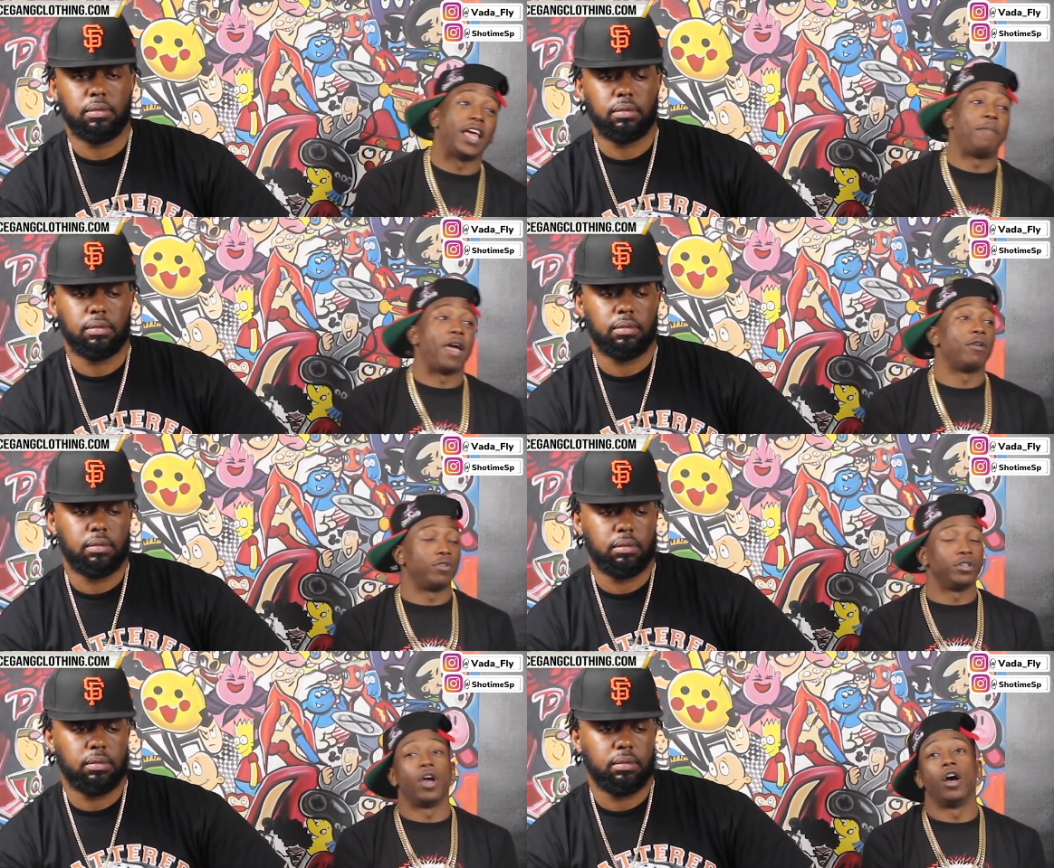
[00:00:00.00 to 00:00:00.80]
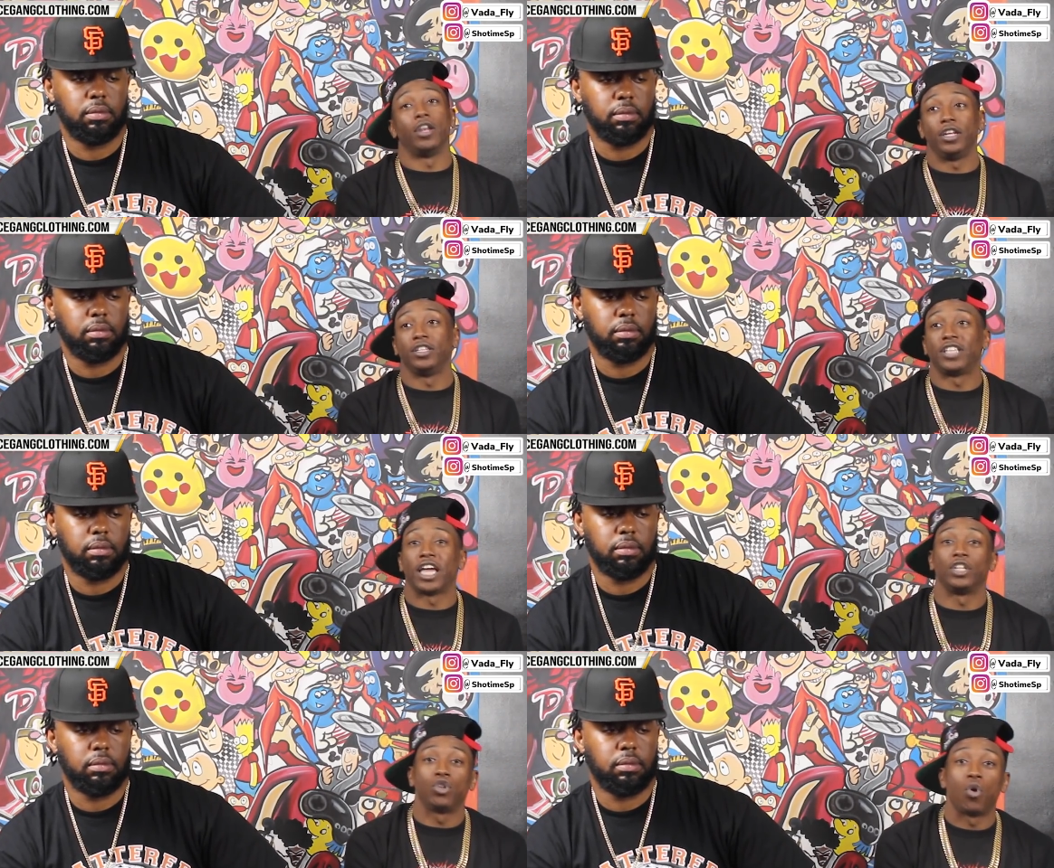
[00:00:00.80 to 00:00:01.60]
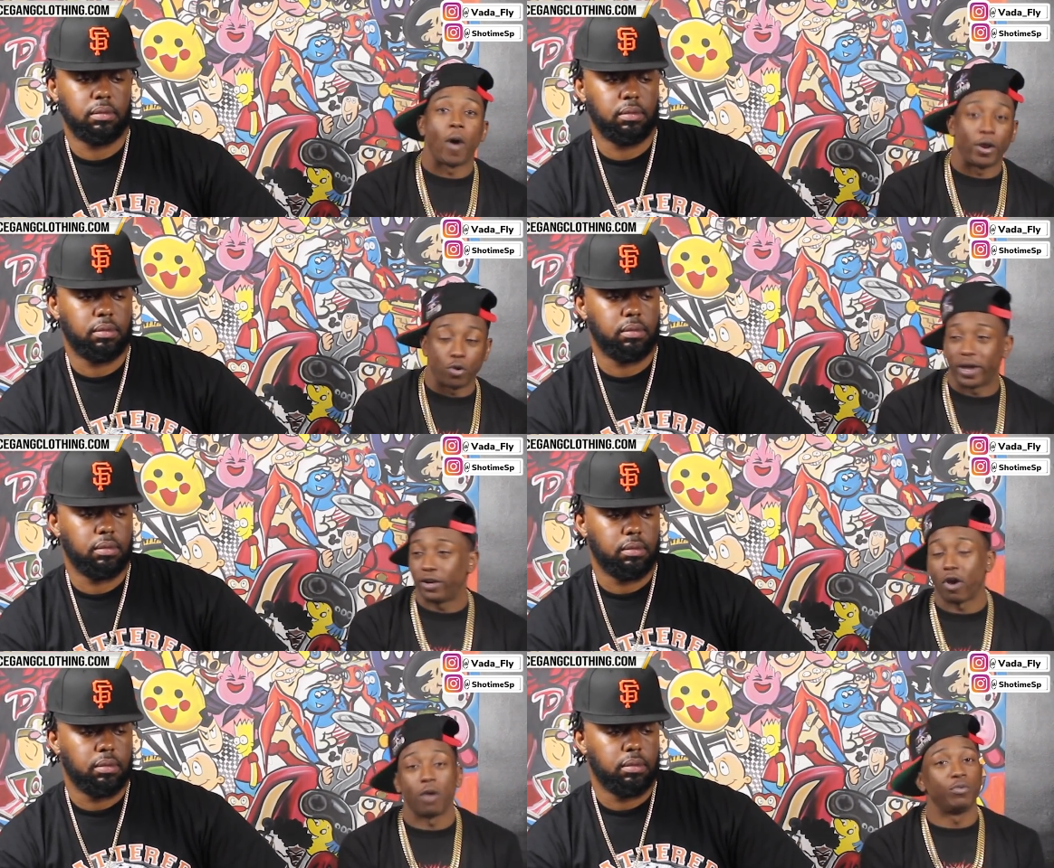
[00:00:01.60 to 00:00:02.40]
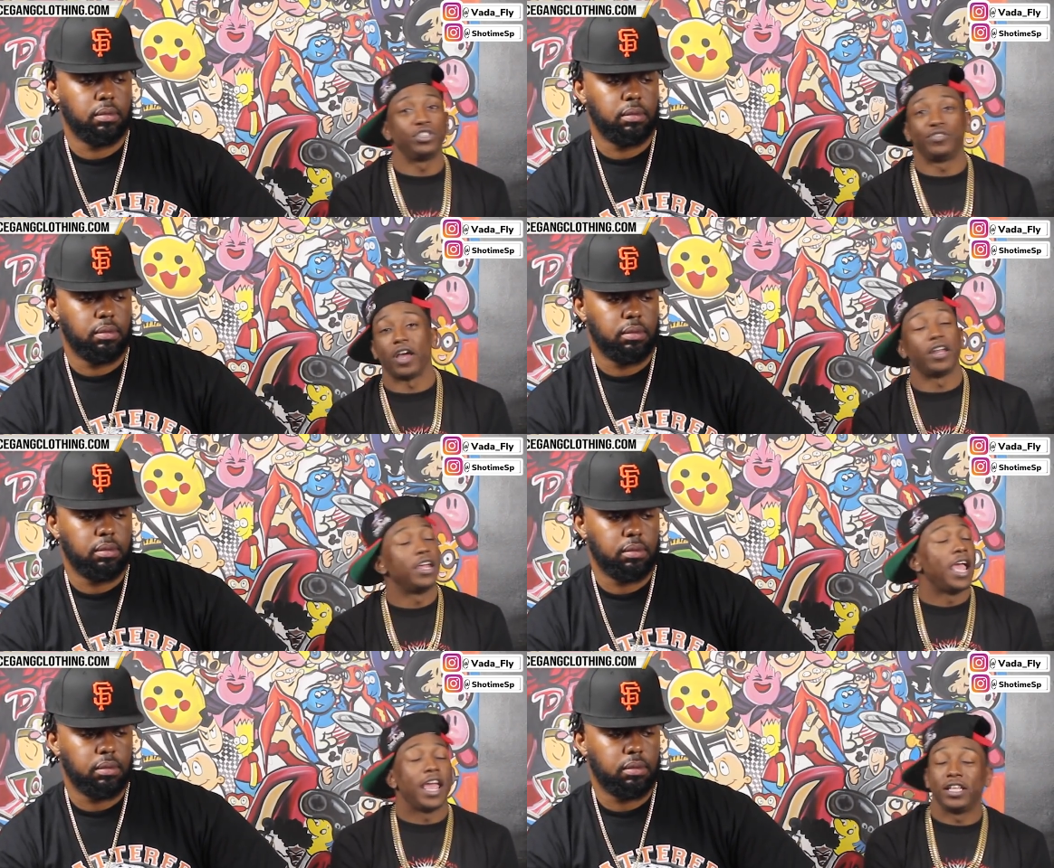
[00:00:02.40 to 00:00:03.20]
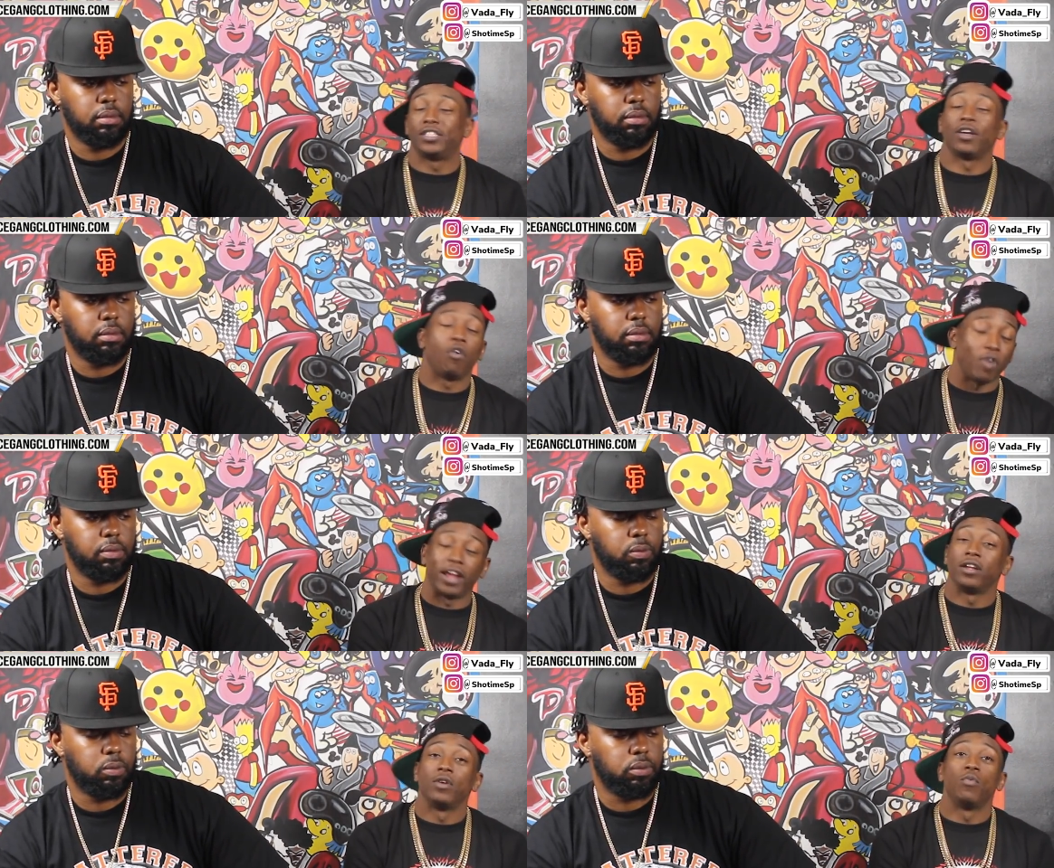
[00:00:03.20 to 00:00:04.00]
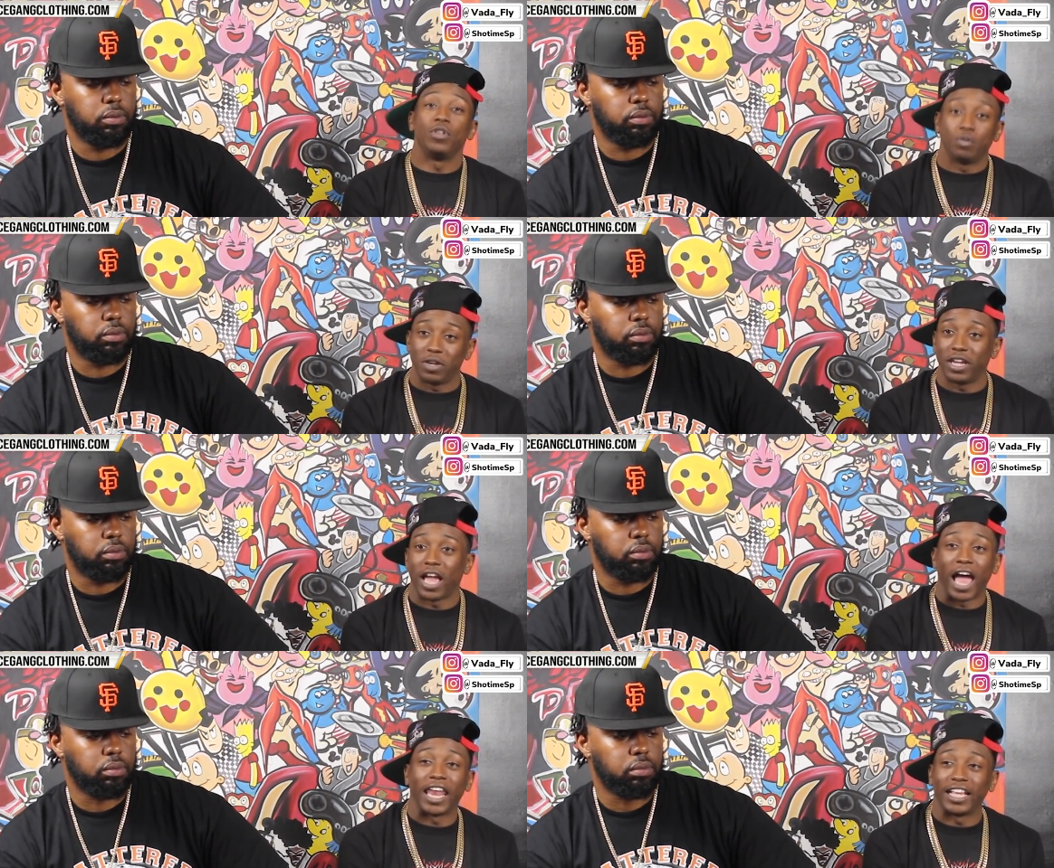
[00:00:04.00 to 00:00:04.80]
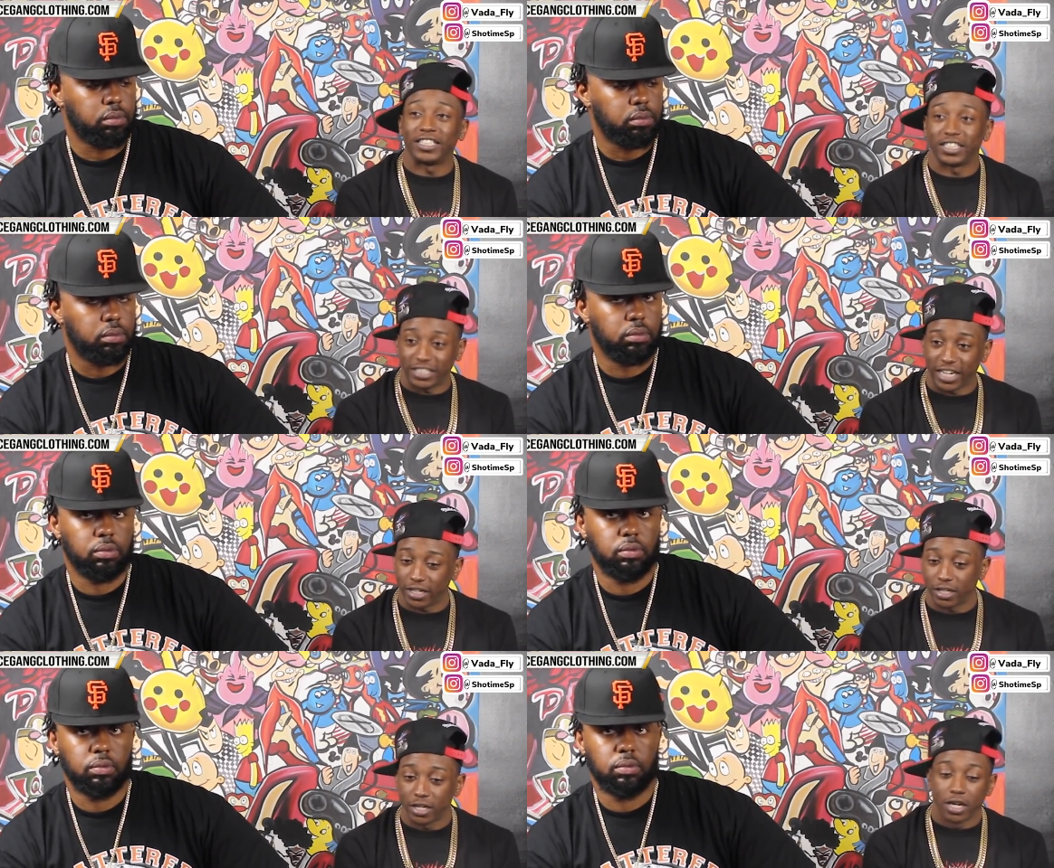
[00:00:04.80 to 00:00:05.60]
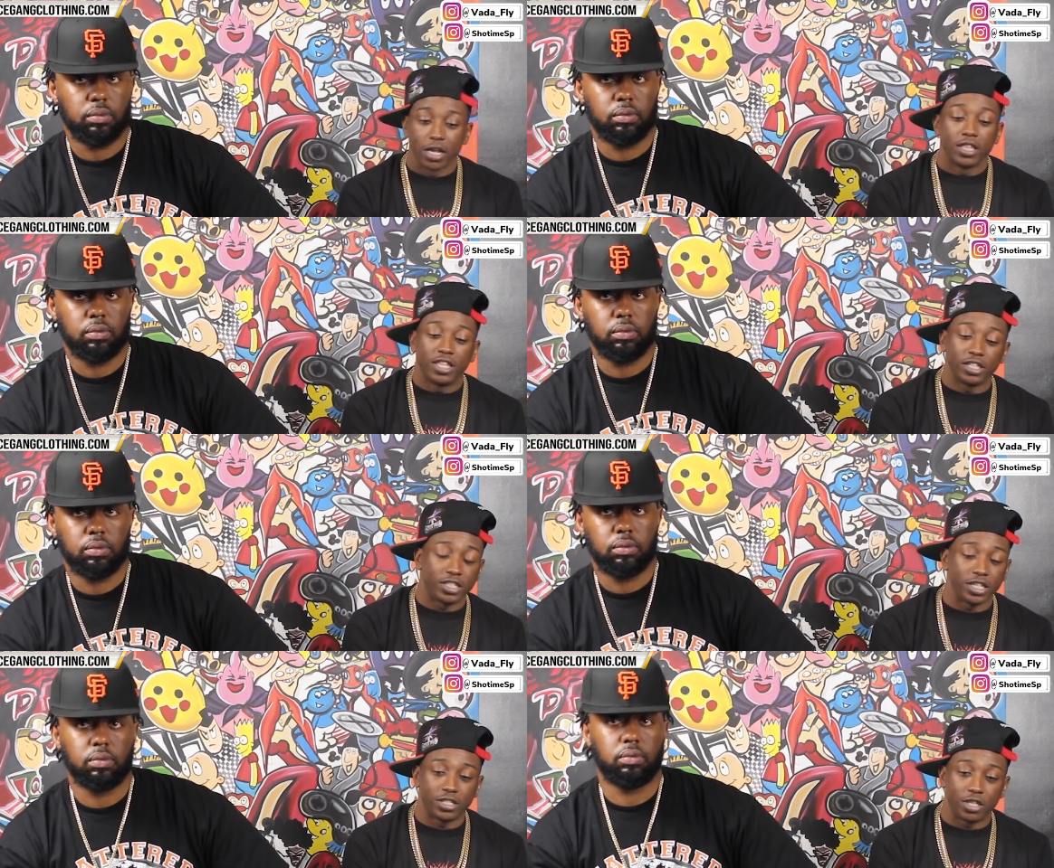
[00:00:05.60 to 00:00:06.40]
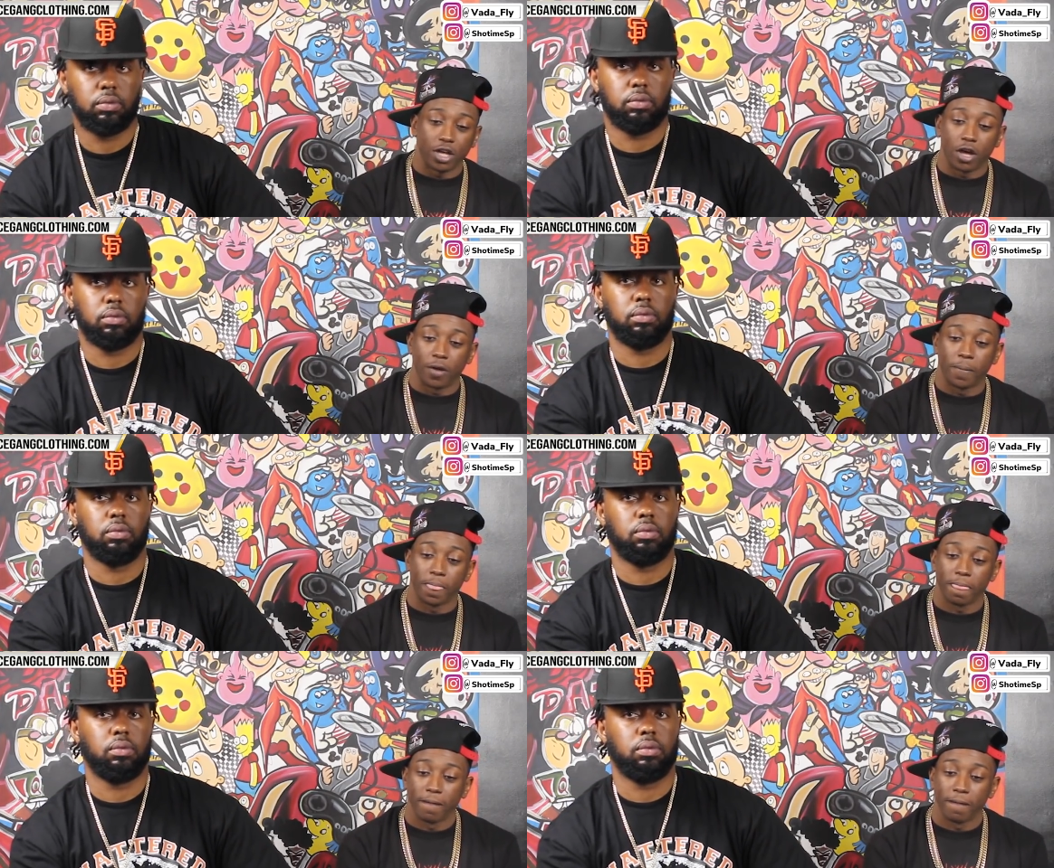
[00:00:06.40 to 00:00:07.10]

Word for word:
Speaker 1: that battle, uh, they decided to go white on white crime, which is fine, and it's all right with me. I like to see it. This is the.